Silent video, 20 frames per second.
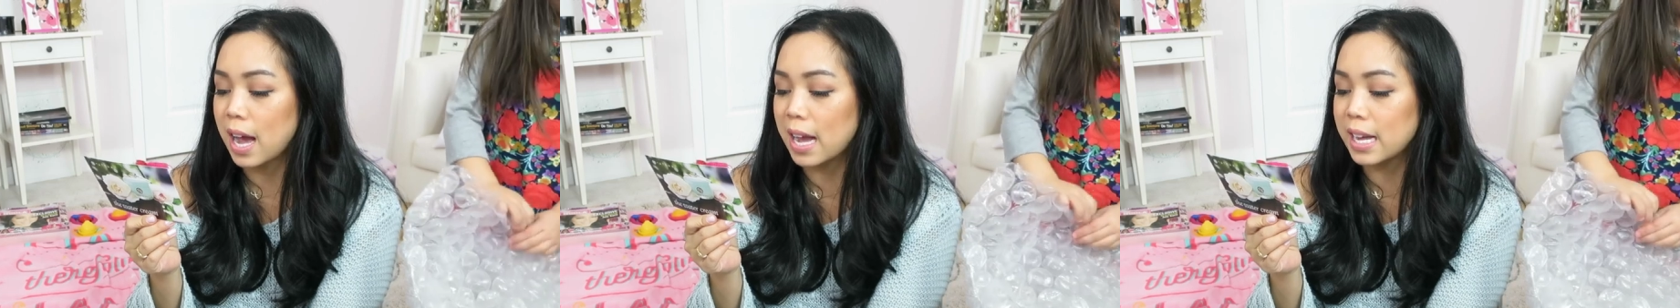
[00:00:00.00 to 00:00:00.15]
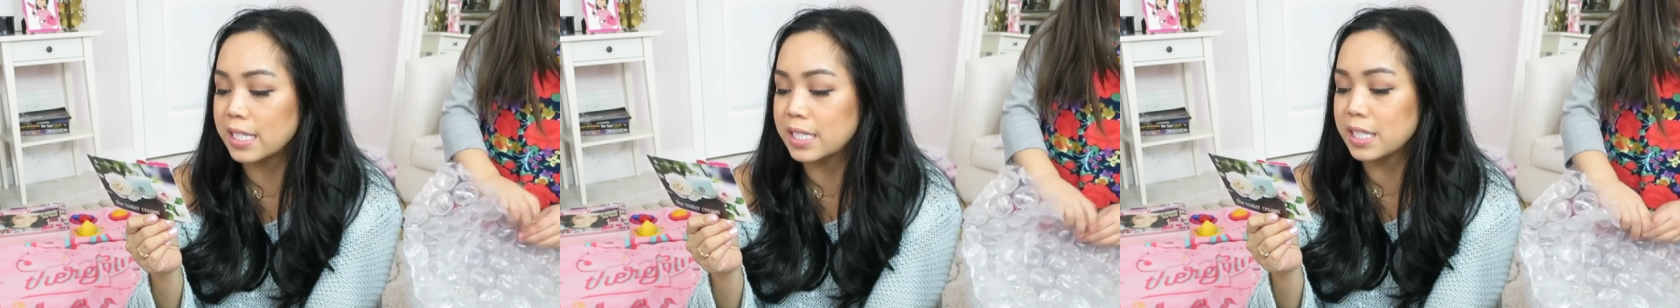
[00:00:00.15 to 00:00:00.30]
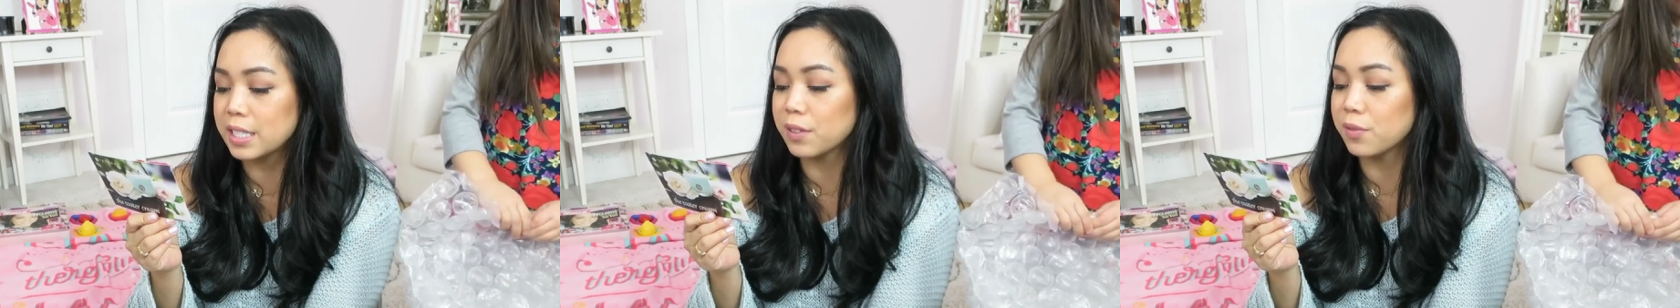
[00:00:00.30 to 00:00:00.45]

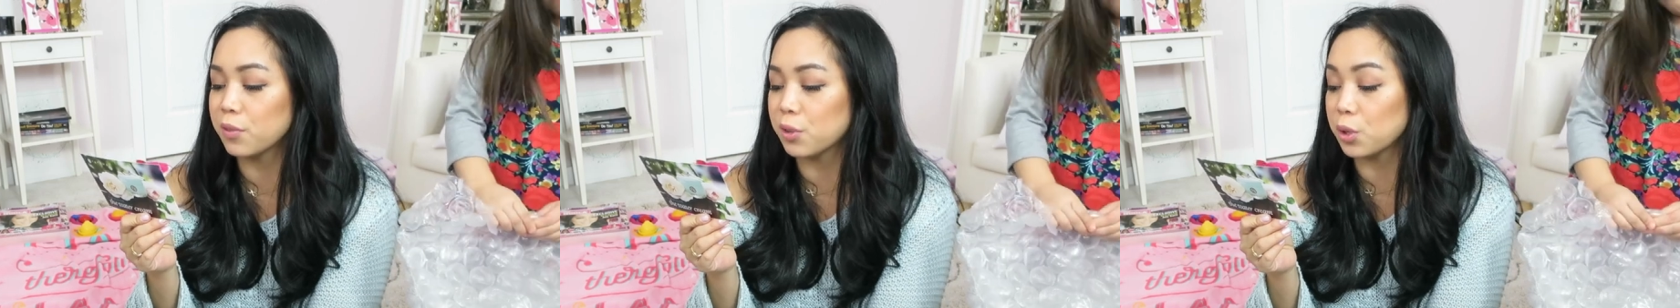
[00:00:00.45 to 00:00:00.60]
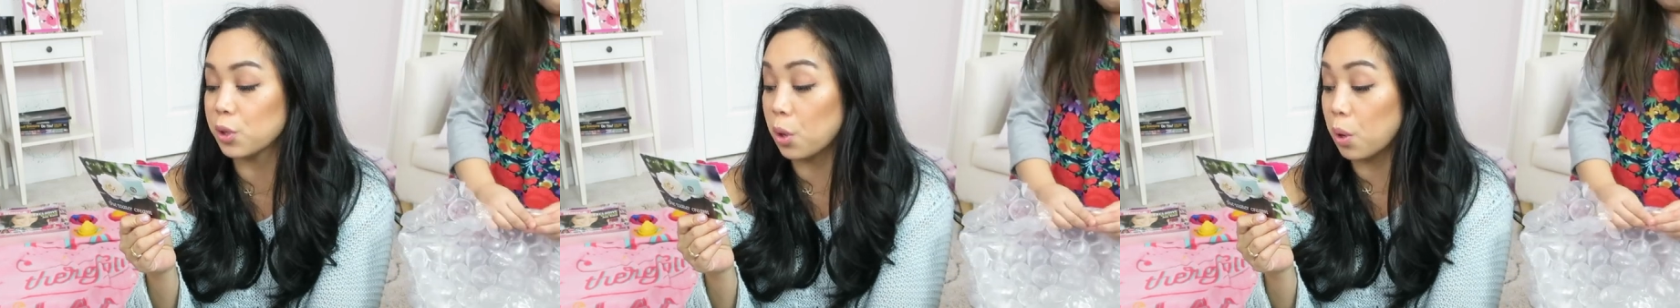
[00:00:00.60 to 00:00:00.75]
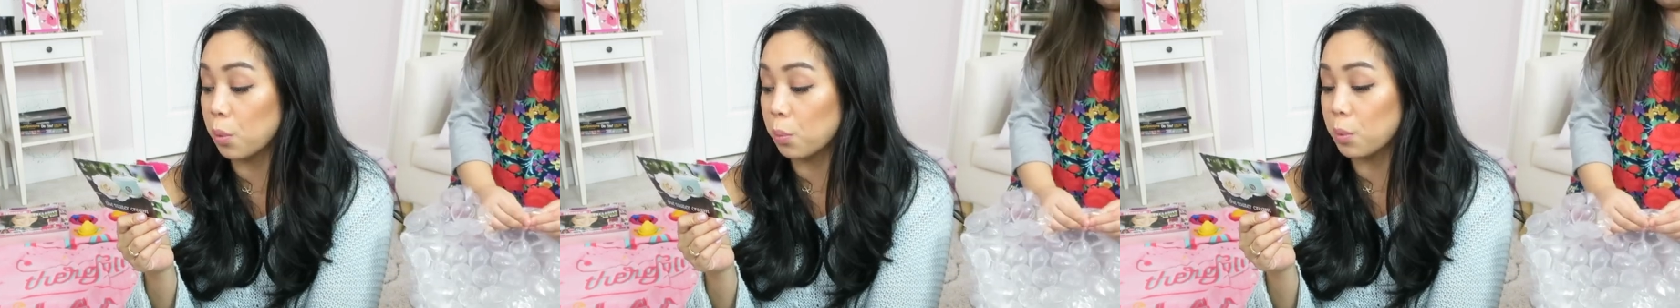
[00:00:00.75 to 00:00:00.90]
Ideal
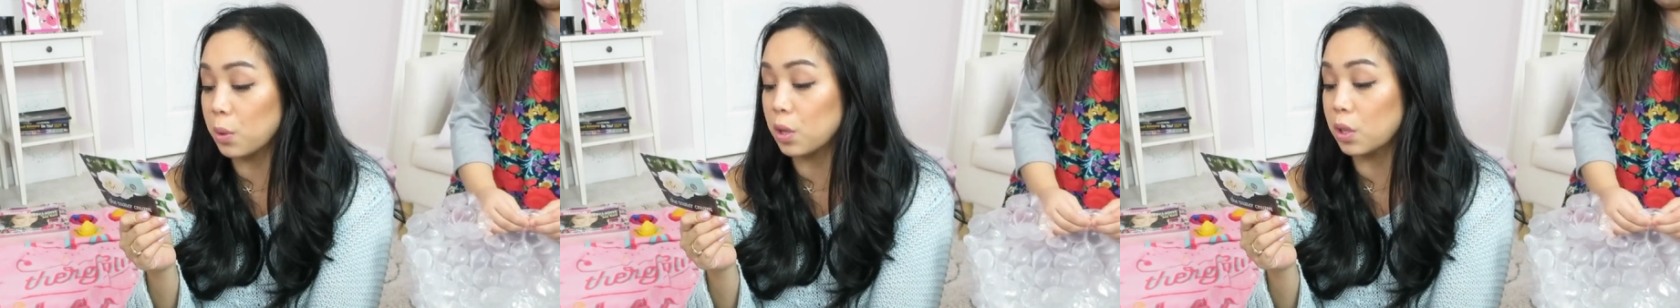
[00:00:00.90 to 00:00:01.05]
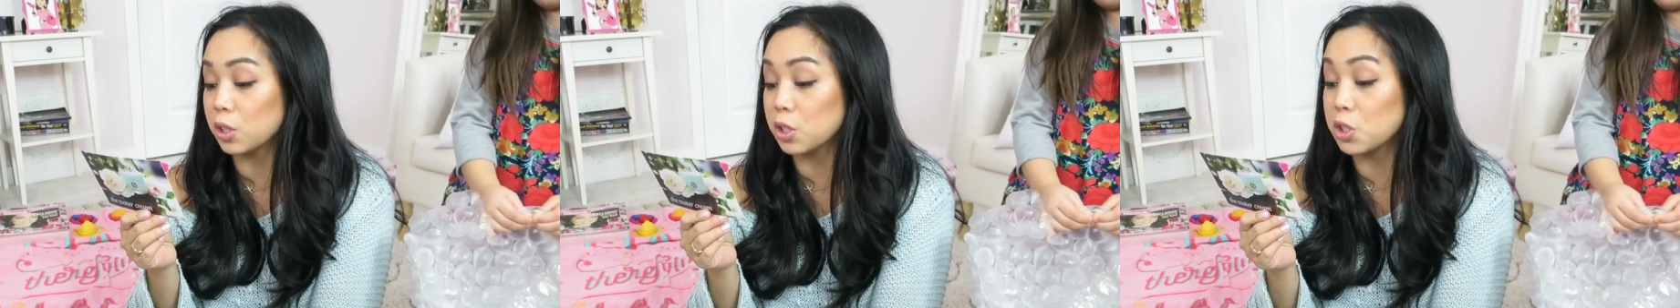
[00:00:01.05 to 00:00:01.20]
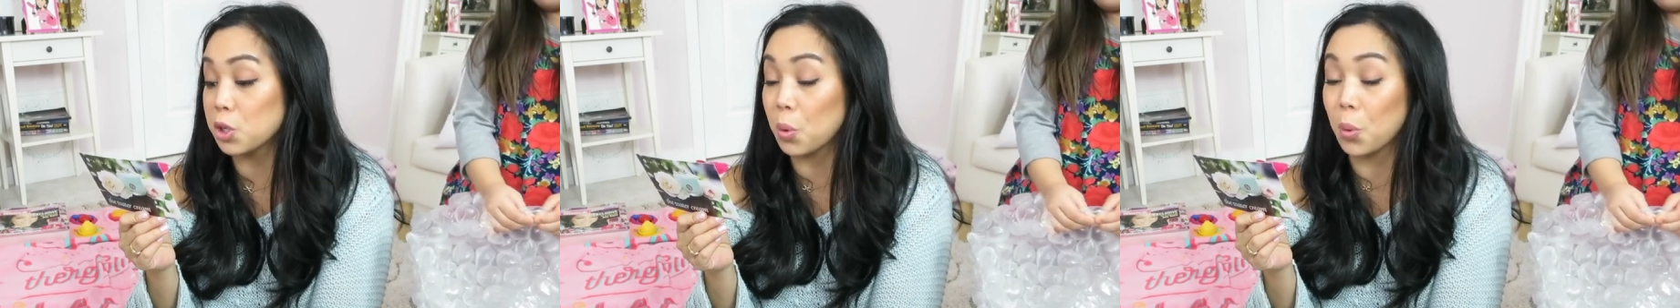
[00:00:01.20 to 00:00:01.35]
for
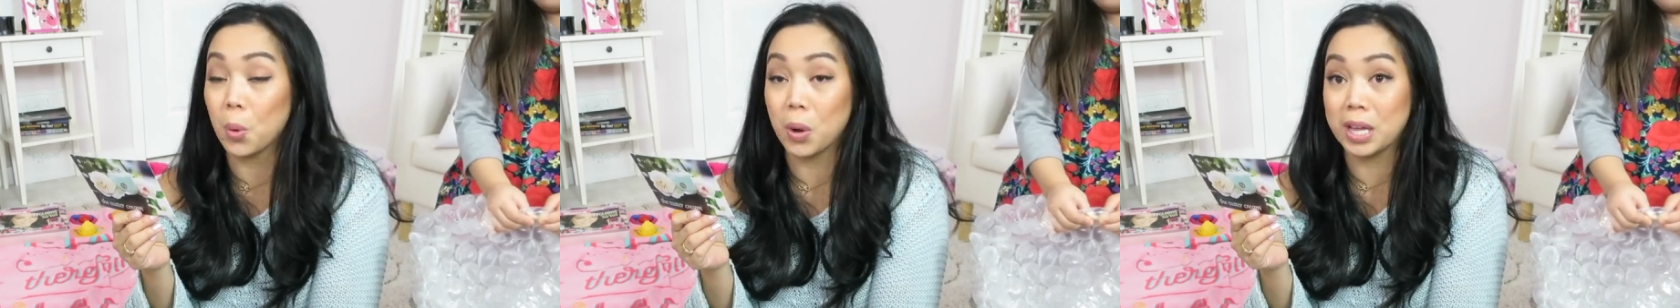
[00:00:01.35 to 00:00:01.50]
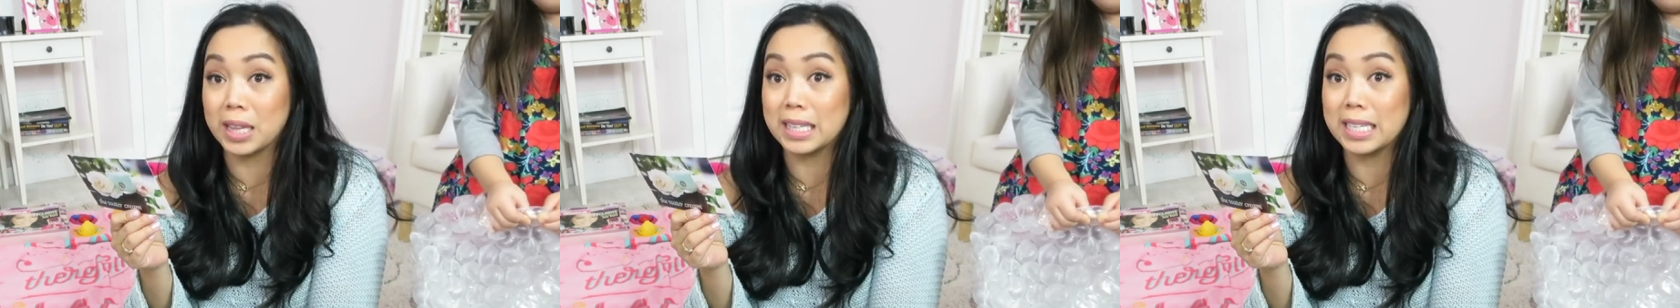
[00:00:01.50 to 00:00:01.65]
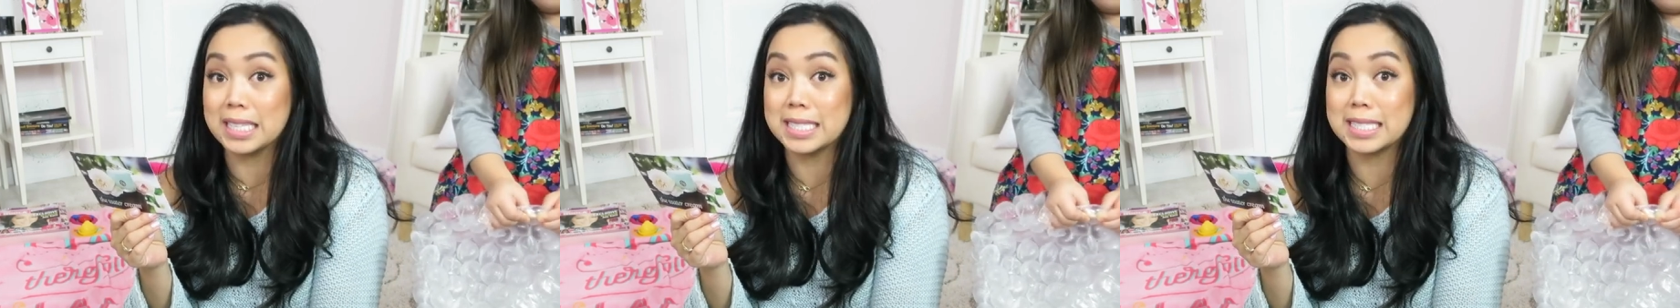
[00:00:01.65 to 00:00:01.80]
normal to
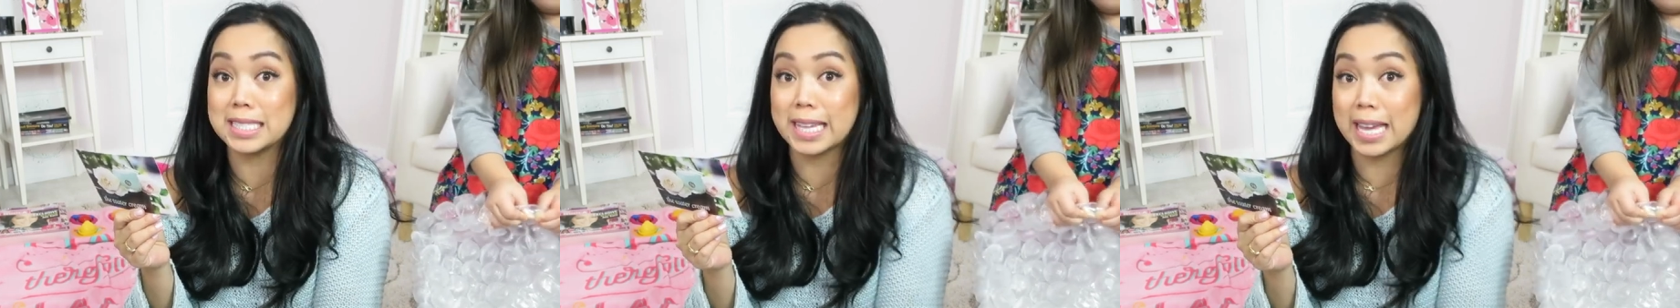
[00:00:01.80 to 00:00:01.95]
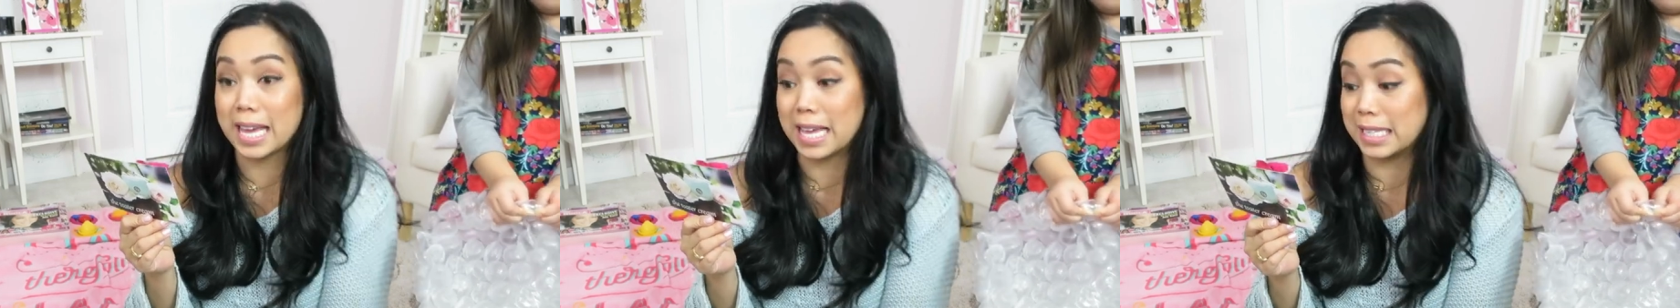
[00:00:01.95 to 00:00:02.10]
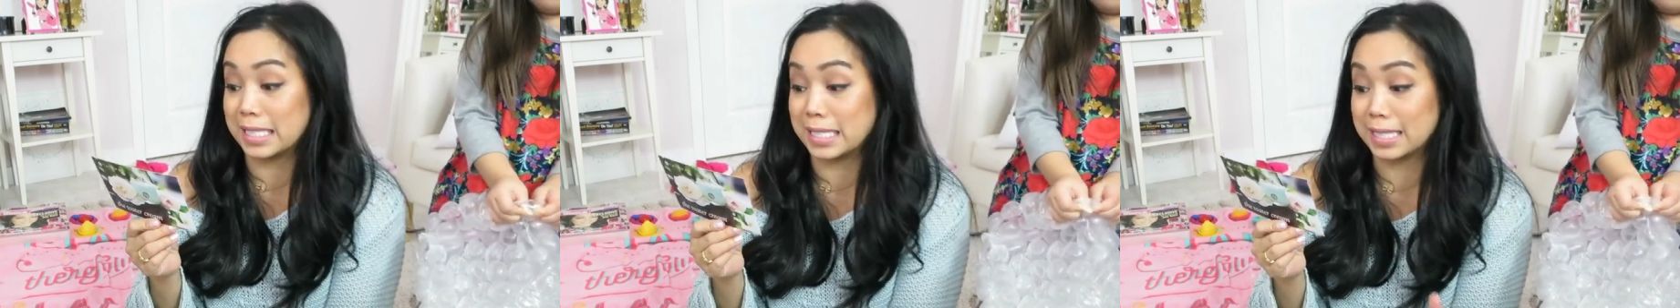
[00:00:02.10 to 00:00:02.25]
oily
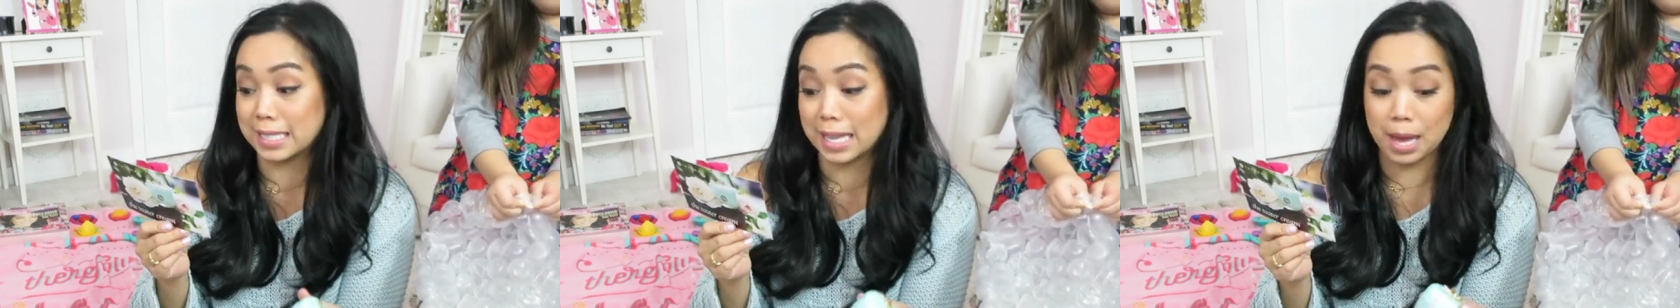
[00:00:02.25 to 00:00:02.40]
skin.